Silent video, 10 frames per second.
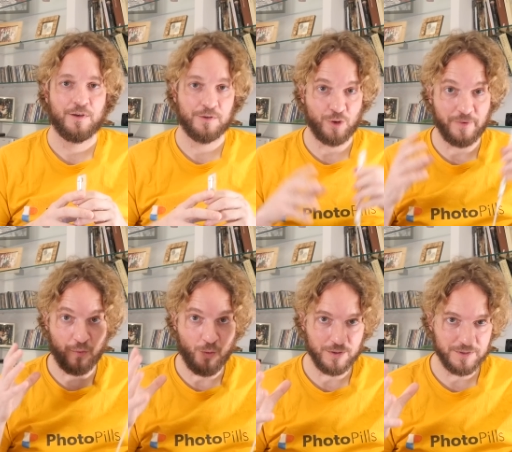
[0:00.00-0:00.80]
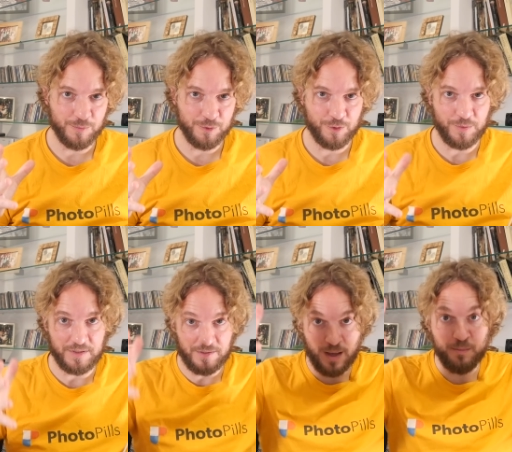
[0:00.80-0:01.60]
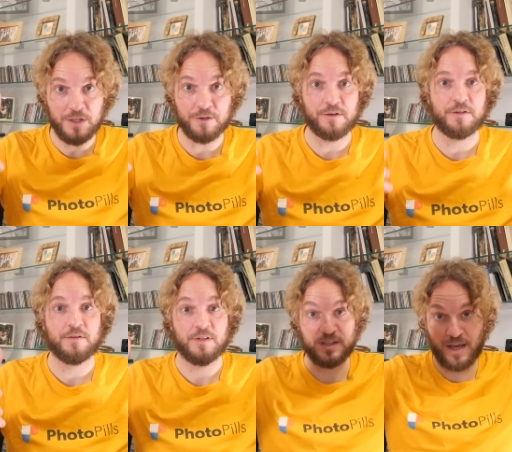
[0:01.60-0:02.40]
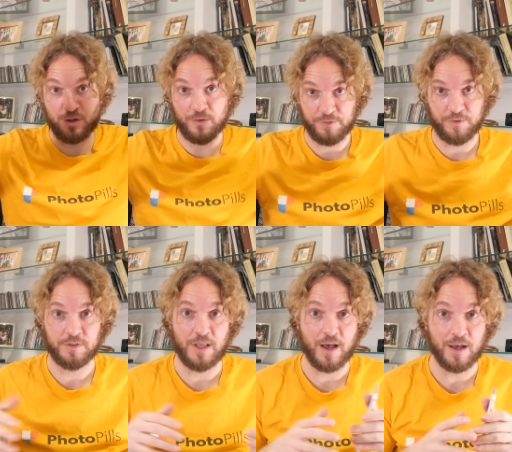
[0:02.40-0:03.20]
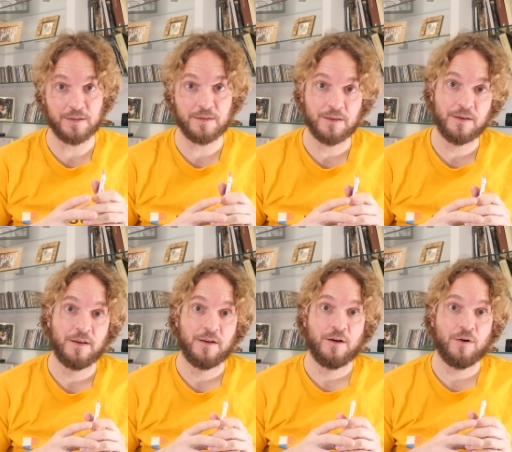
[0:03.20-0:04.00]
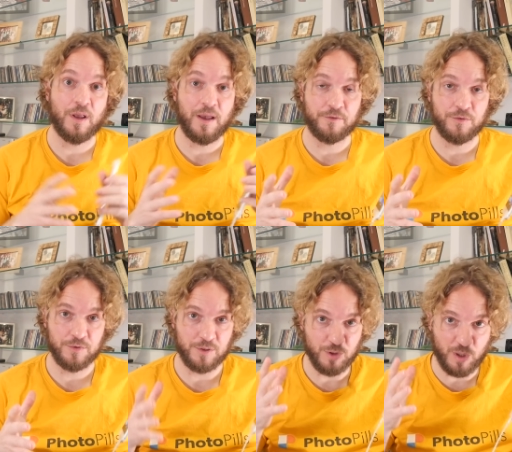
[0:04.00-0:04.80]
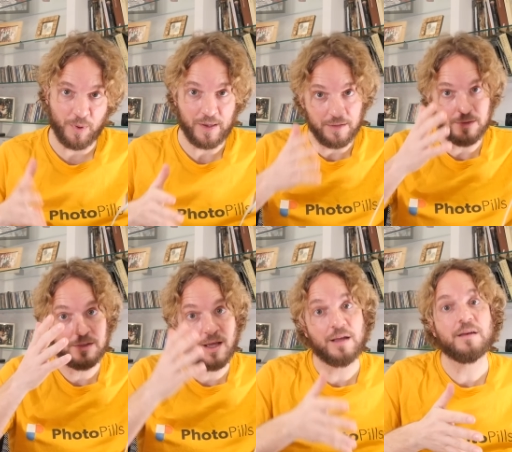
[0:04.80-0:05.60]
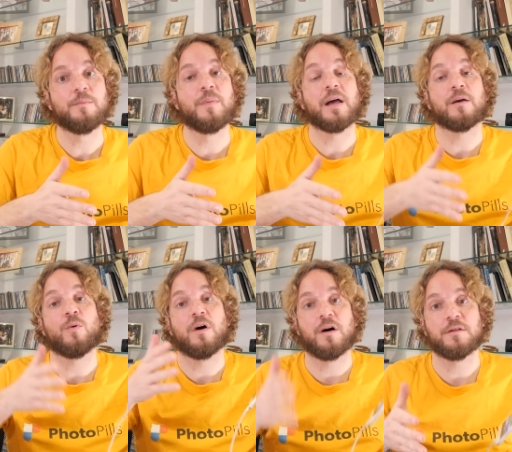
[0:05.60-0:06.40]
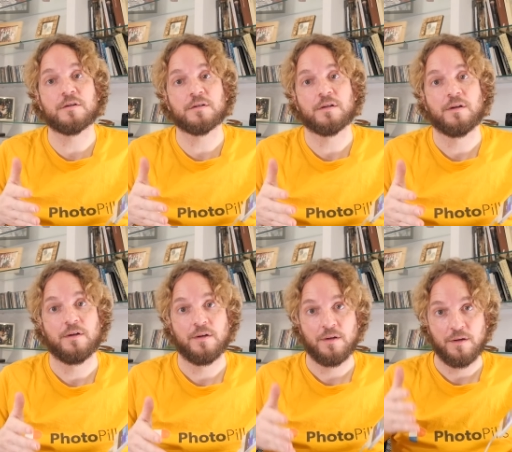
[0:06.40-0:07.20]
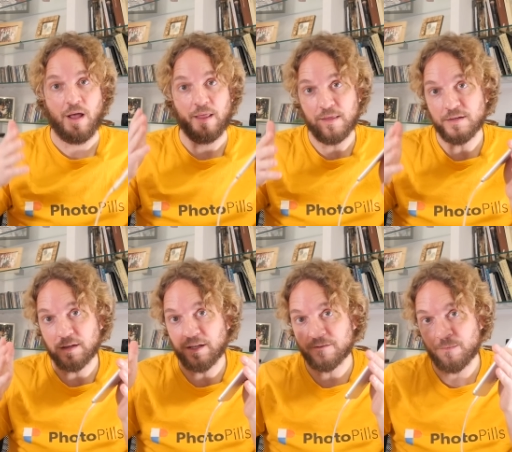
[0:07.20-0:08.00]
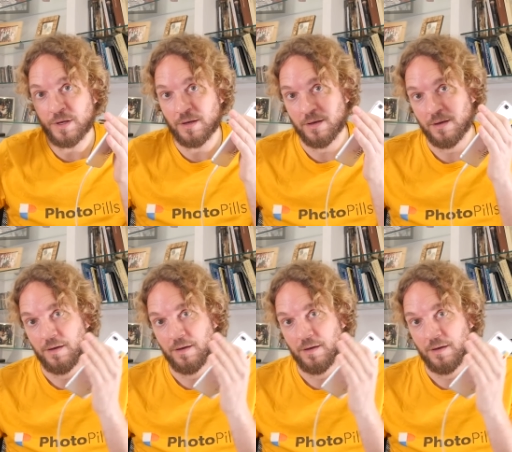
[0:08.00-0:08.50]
So if I want the moon to be ten meters, the size of the hut, all I have to do is to multiply ten by one hundred, and this gives me